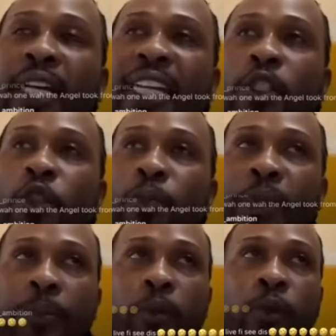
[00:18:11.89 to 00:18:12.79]

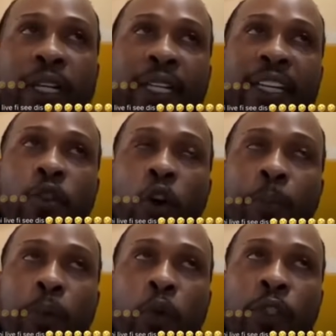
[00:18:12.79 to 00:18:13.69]
more into
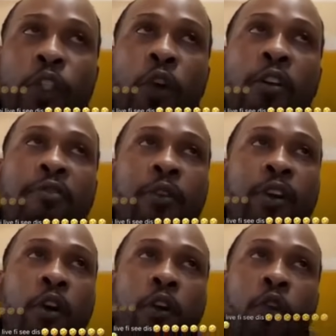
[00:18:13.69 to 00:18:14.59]
people rather than
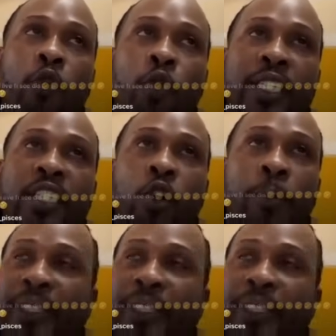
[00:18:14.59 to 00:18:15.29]
opposed. You are very